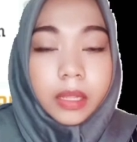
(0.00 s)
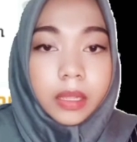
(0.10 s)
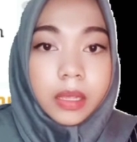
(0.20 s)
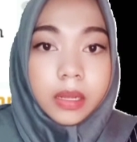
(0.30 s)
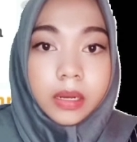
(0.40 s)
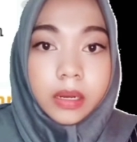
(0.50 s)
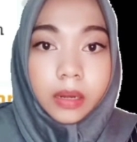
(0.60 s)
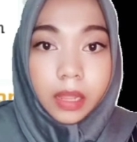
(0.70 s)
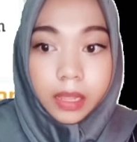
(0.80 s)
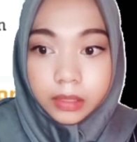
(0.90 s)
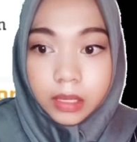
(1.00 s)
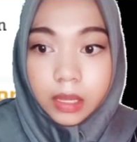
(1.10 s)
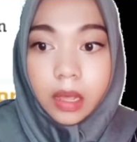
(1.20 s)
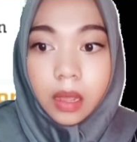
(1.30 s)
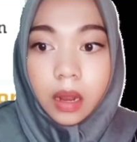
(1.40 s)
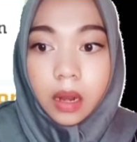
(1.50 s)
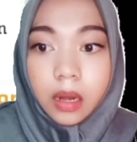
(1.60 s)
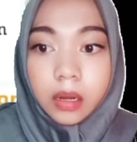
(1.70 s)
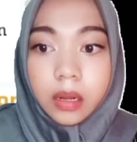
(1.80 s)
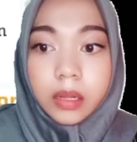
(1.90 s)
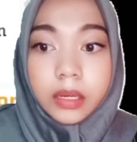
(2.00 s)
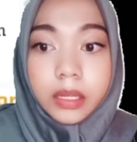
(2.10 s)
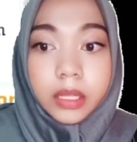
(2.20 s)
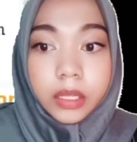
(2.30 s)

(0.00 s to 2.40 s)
be regenerated or